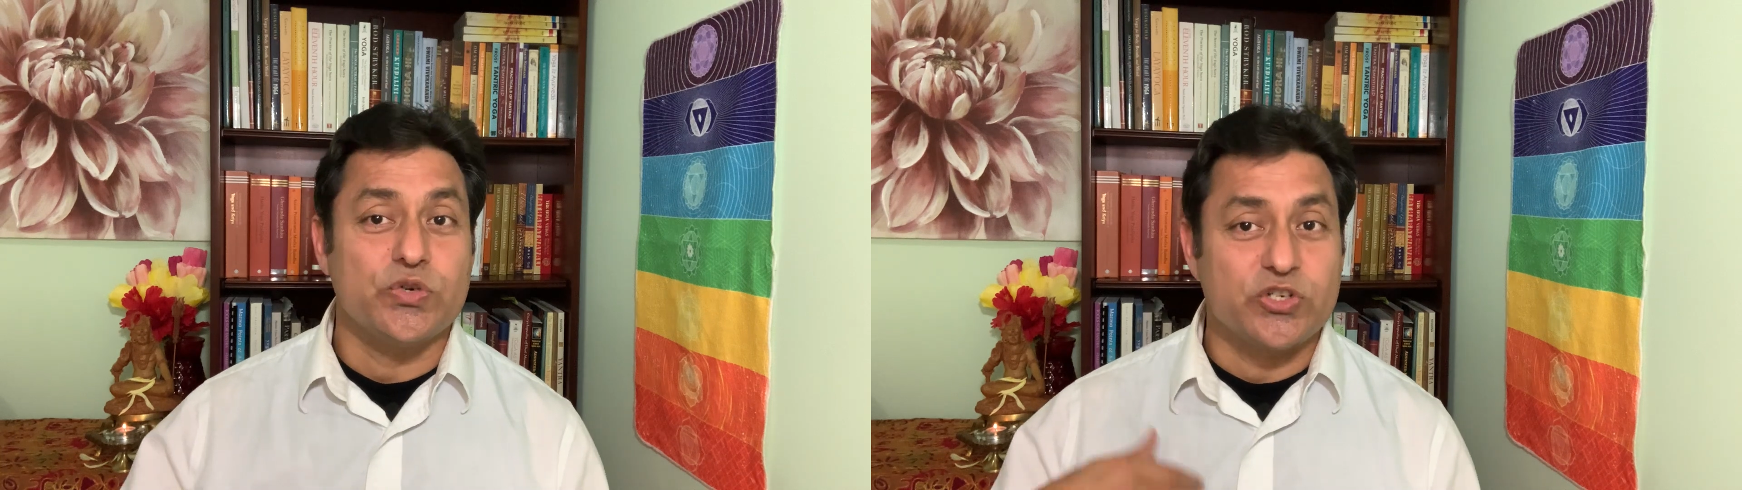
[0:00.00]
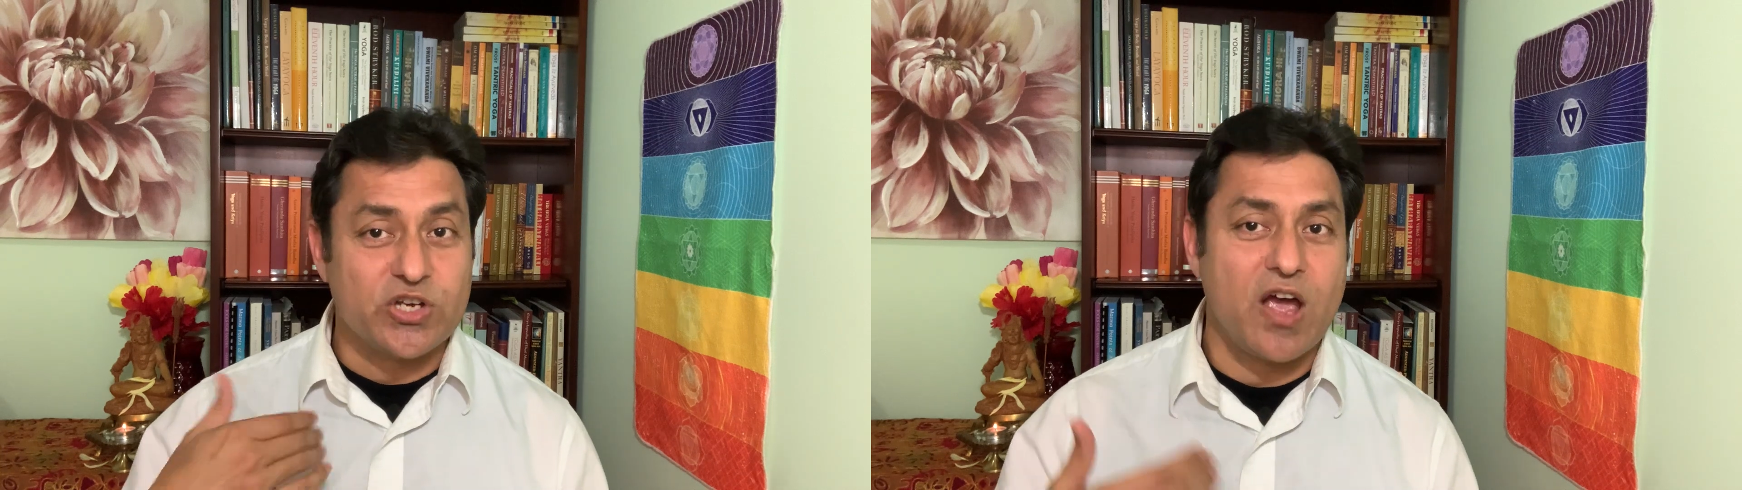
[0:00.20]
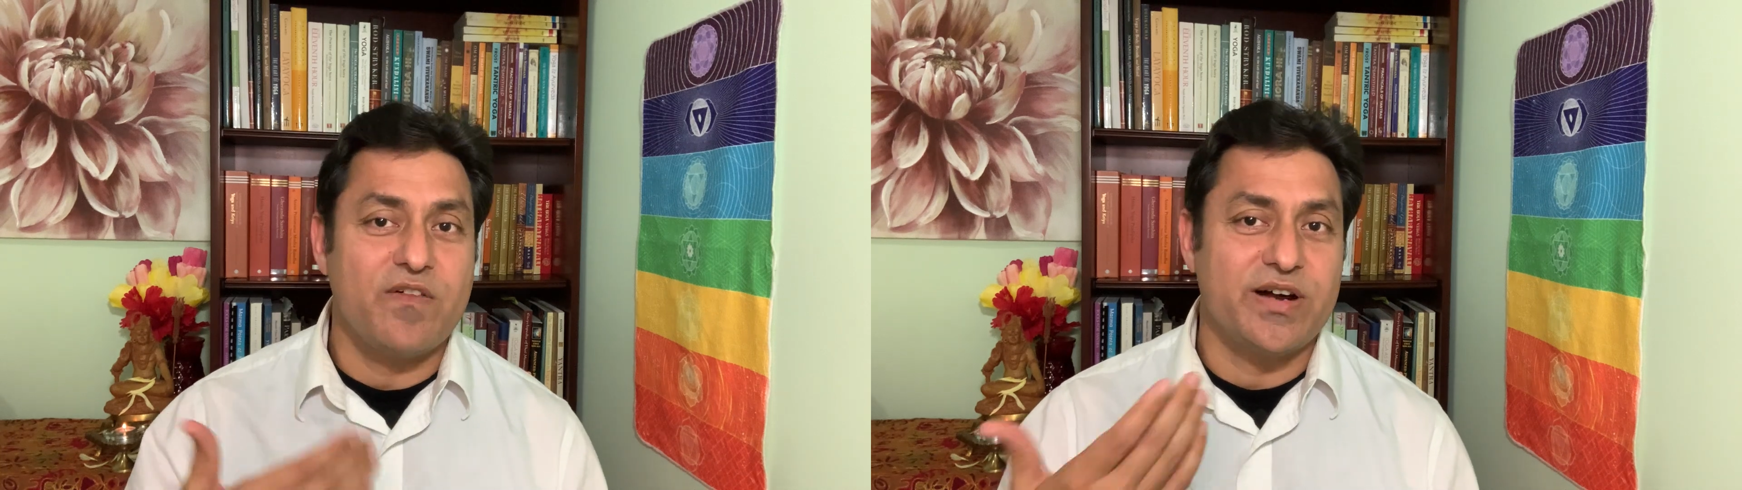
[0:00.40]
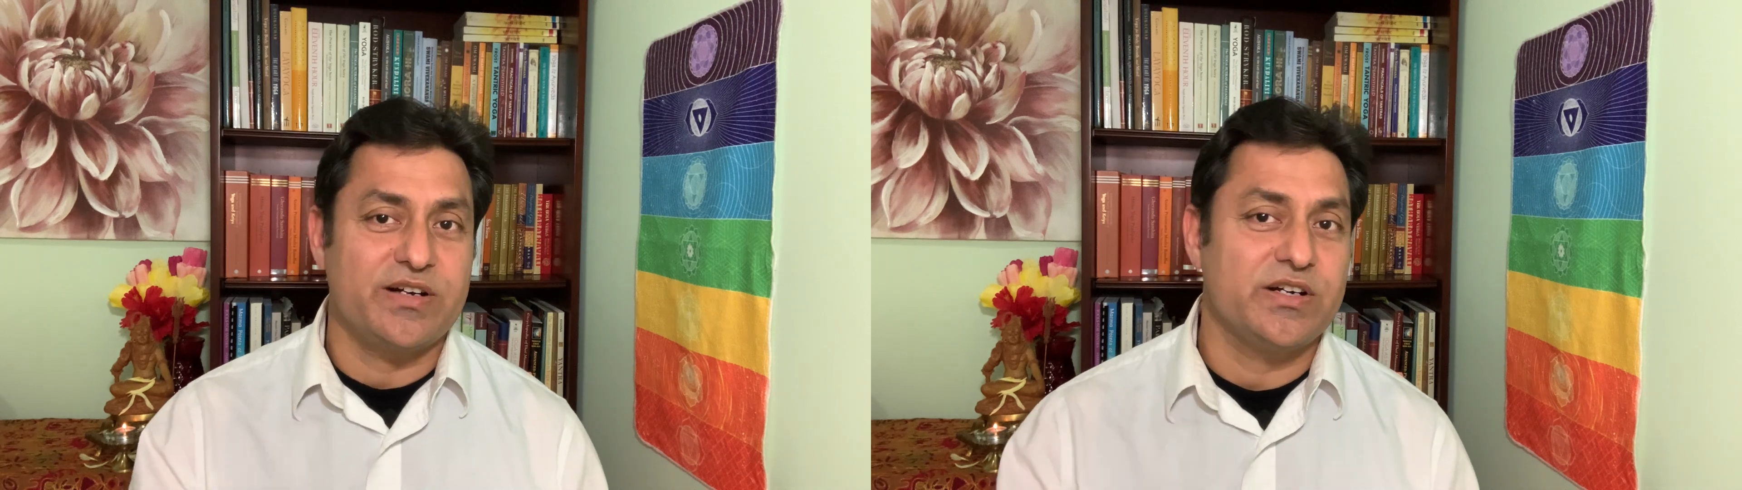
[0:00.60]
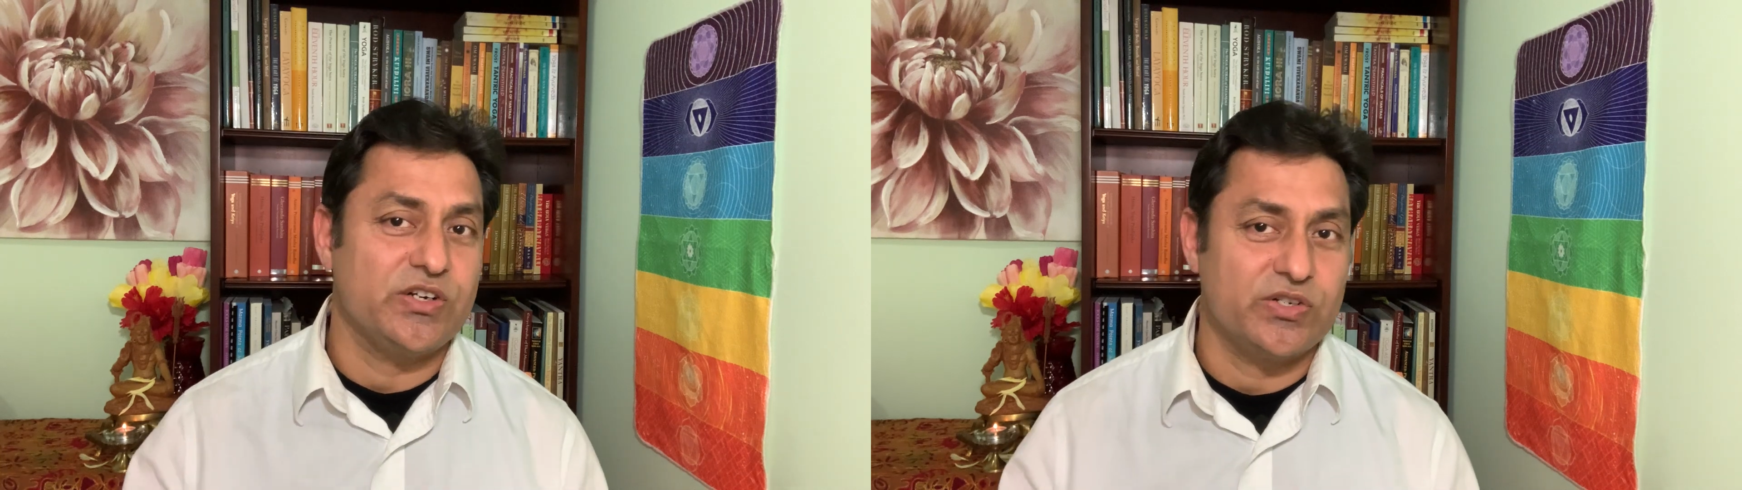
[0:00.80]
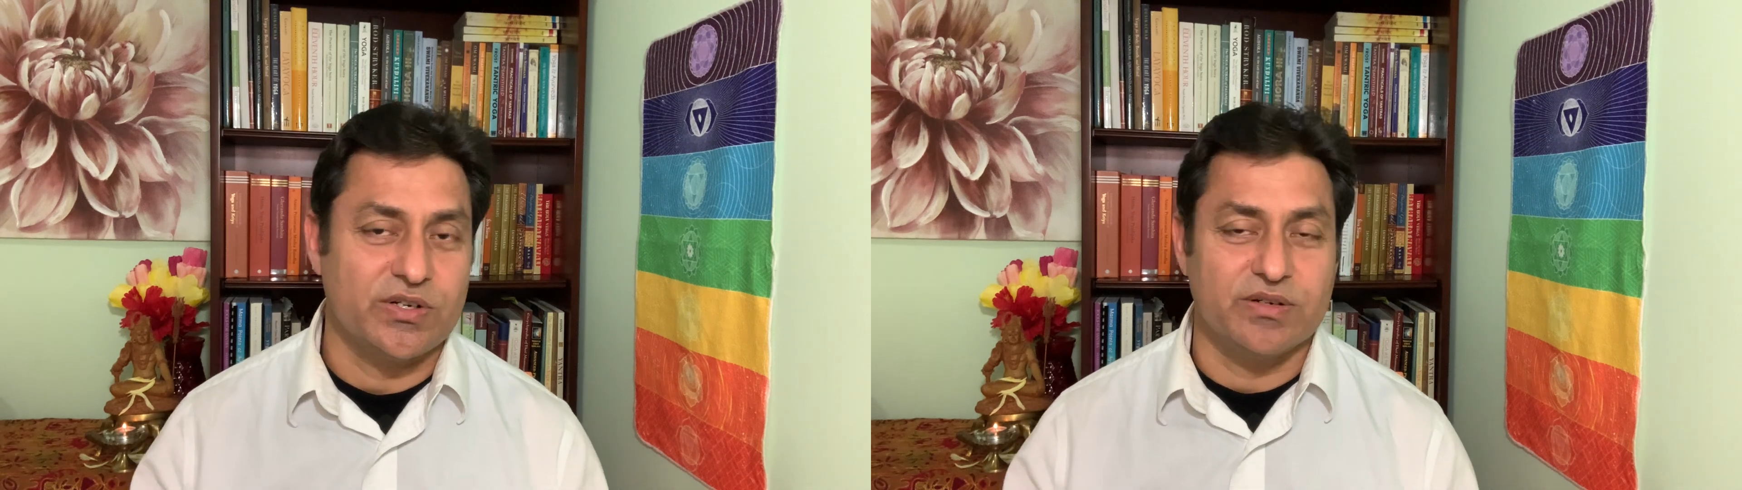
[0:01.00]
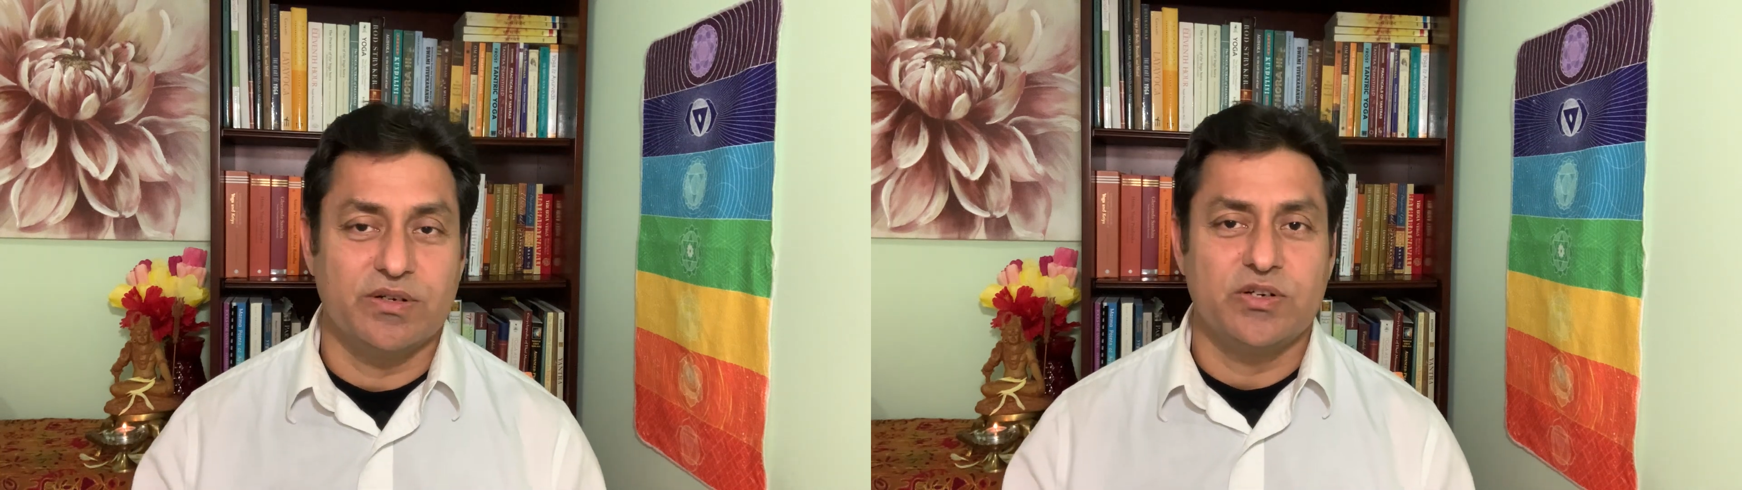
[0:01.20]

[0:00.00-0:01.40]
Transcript: Shaiva tradition,